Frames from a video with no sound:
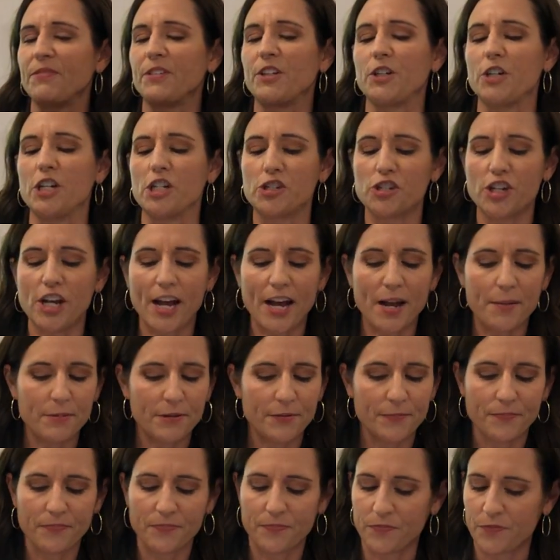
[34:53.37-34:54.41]
Good job.
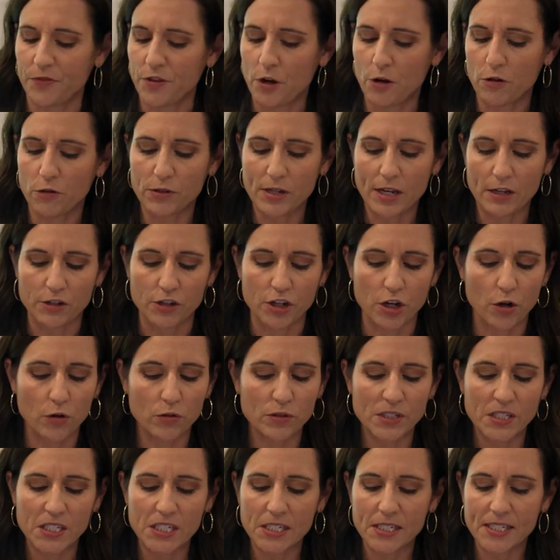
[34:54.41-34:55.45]
No
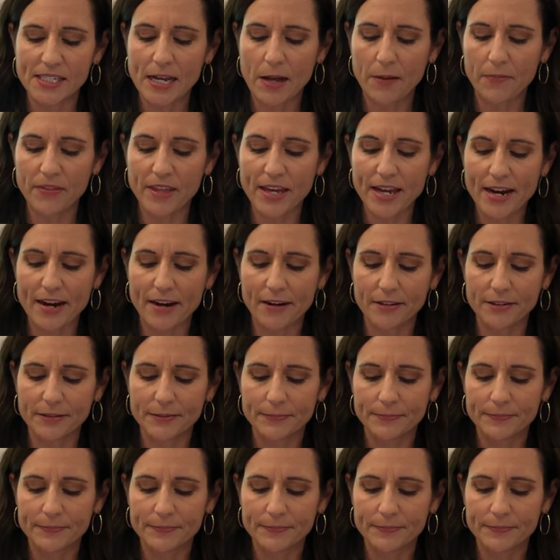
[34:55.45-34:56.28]
Z sound there.